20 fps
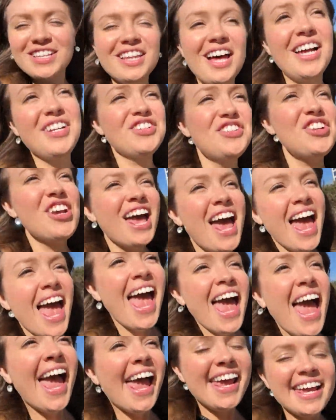to lunch,
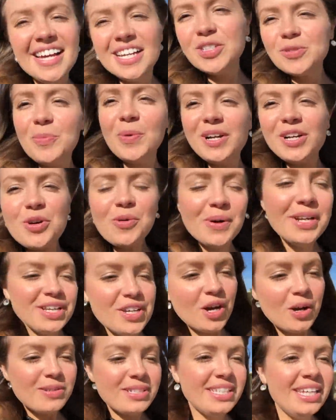and we're going to
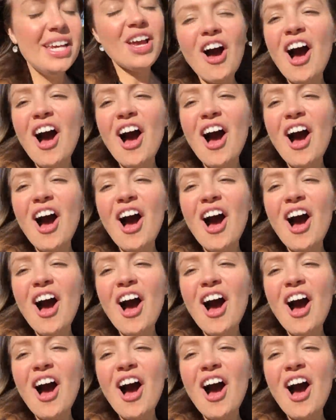go see